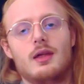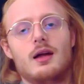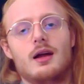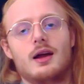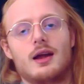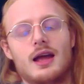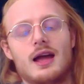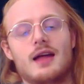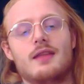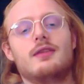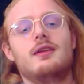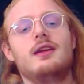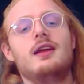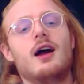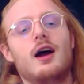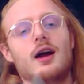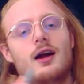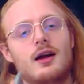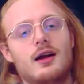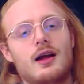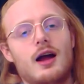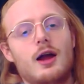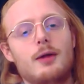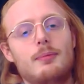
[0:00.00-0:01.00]
the
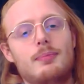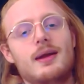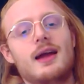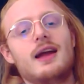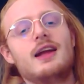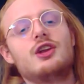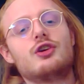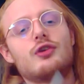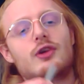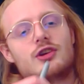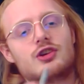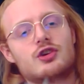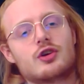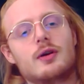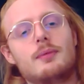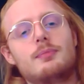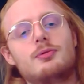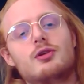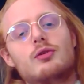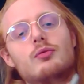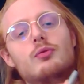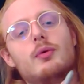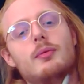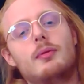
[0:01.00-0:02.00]
IPA
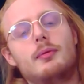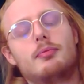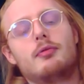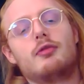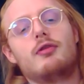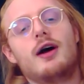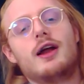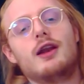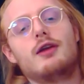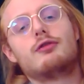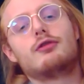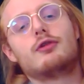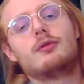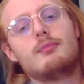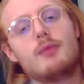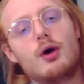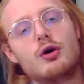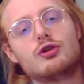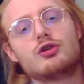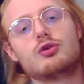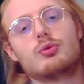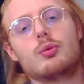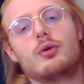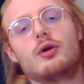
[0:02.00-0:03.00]
transcription will be provided for
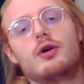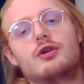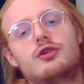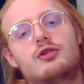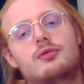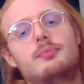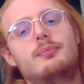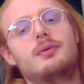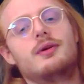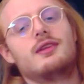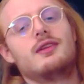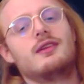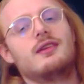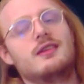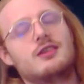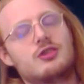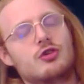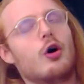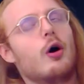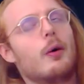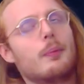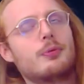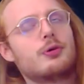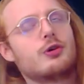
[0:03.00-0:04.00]
most words, but it
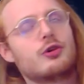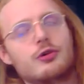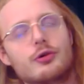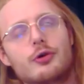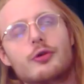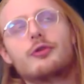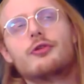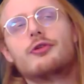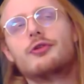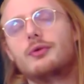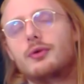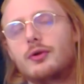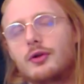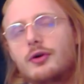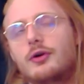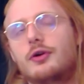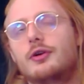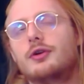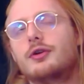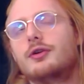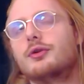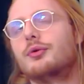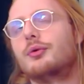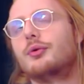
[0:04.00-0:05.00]
is optional to
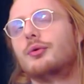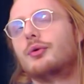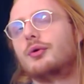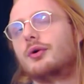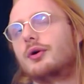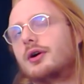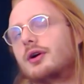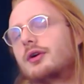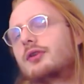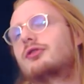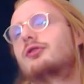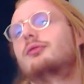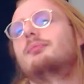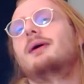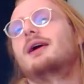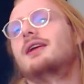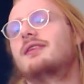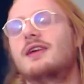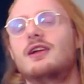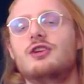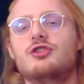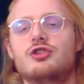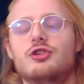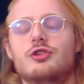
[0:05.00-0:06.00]
learn or to pay
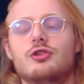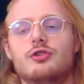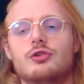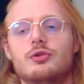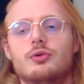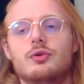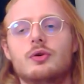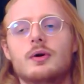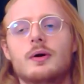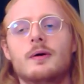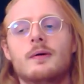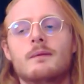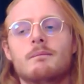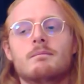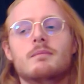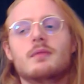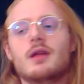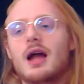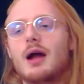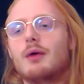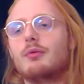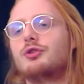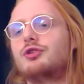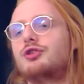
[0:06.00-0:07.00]
attention to.
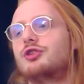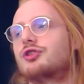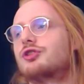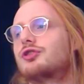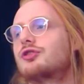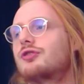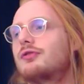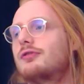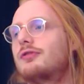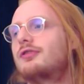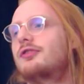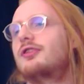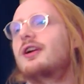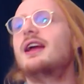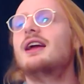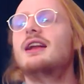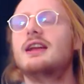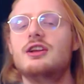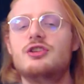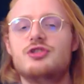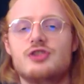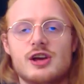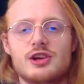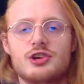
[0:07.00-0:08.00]
I will just
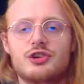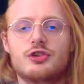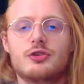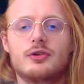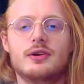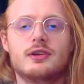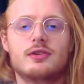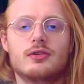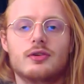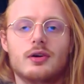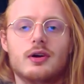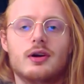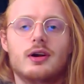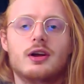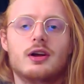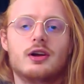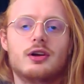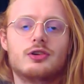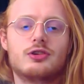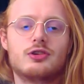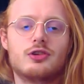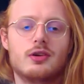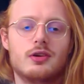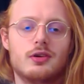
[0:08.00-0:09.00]
vaguely gesture
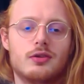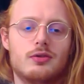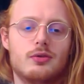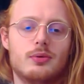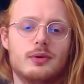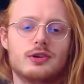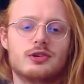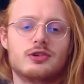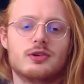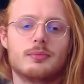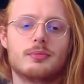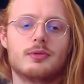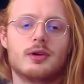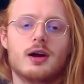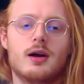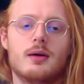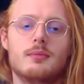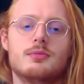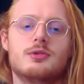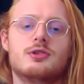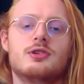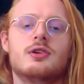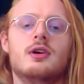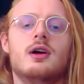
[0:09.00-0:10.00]
to it
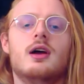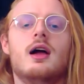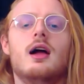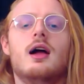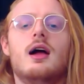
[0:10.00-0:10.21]
sometimes.